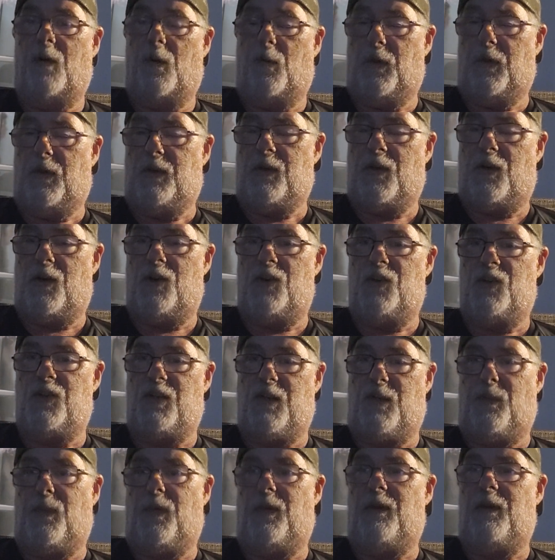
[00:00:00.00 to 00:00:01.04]
for return
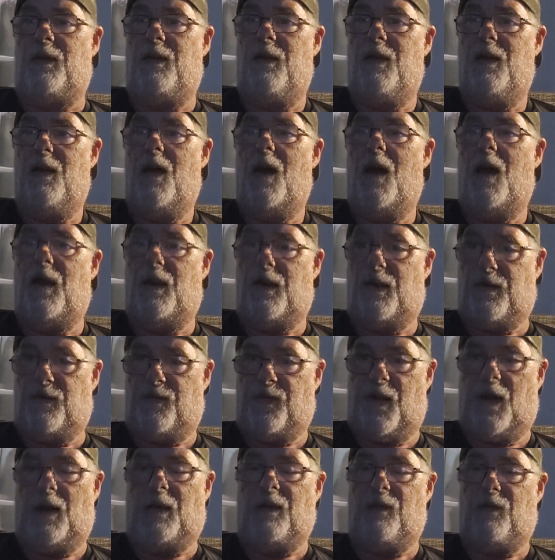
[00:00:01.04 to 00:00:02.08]
shipping on a
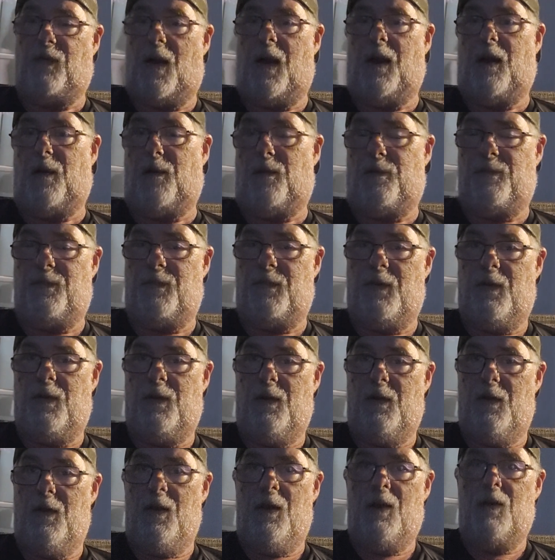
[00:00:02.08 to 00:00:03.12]
defective item.
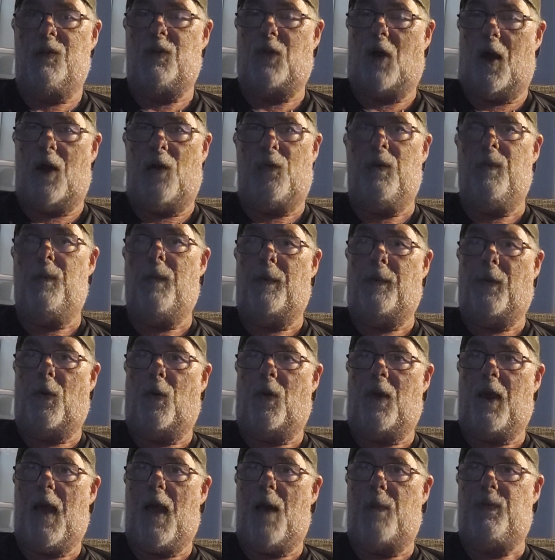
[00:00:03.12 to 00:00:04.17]
So I don't remember
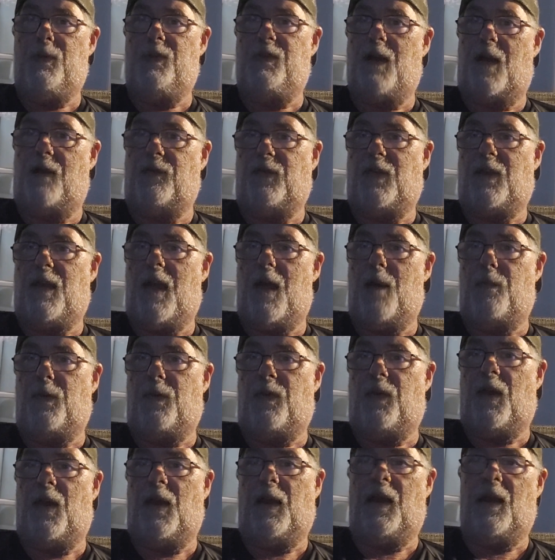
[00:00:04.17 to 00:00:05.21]
what happens after that,
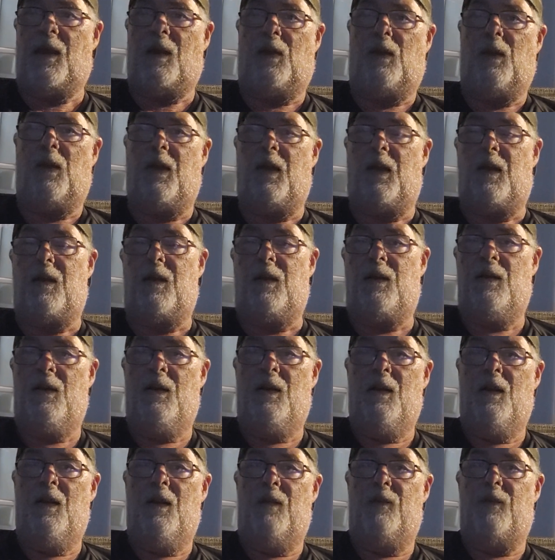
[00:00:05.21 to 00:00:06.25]
but then I get a link
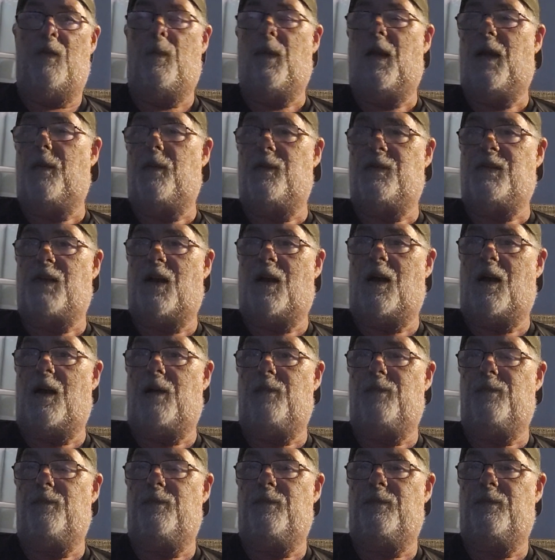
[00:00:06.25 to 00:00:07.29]
from
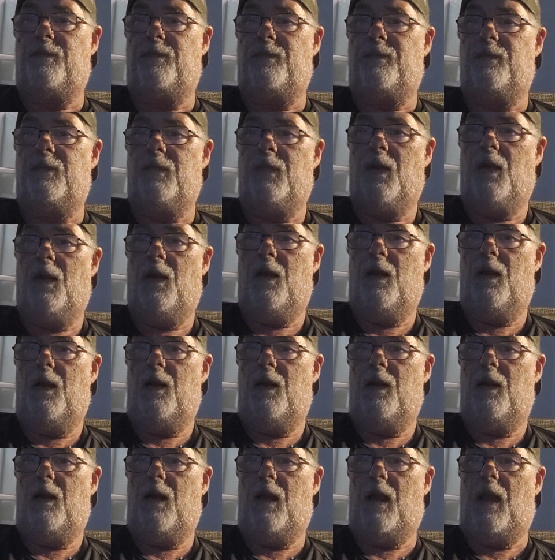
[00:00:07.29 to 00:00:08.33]
Amazon,
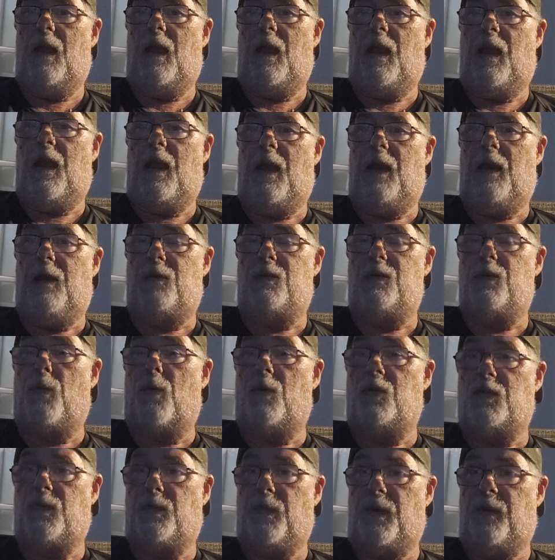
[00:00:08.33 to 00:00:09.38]
and it's
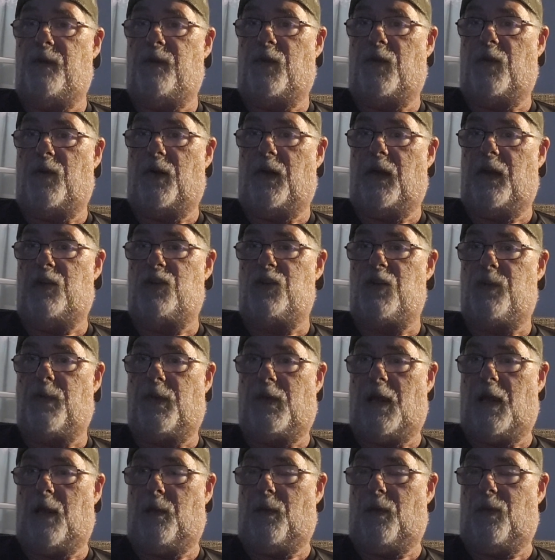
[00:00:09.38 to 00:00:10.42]
supposed to be for a
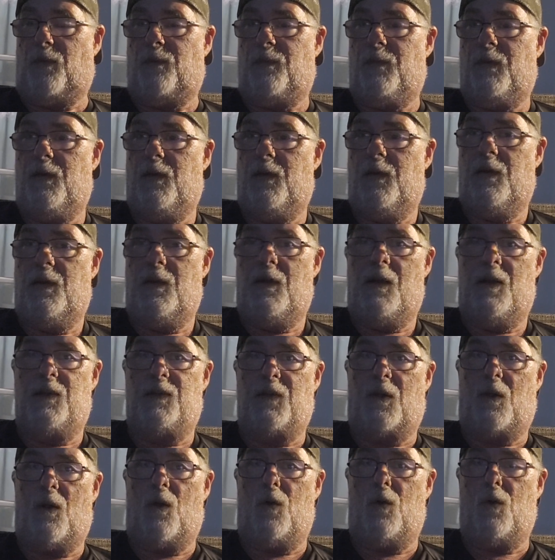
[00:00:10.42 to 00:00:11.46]
shipping label. I
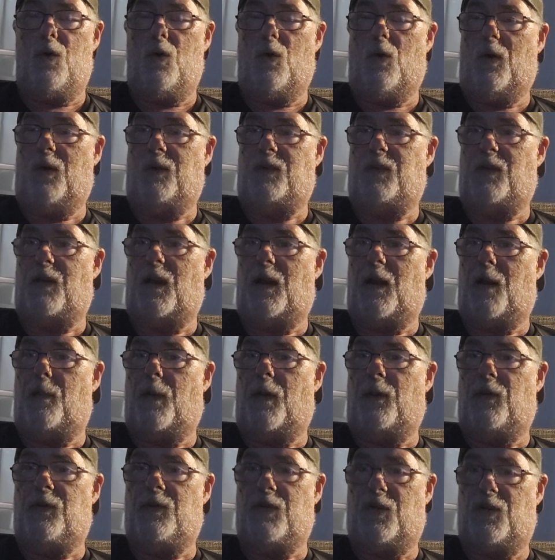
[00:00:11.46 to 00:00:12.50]
said, oh, cool. I said, I got
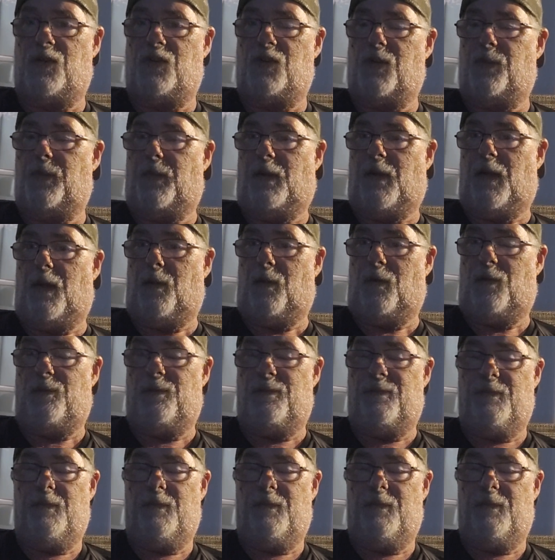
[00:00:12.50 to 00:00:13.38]
my return shipping label.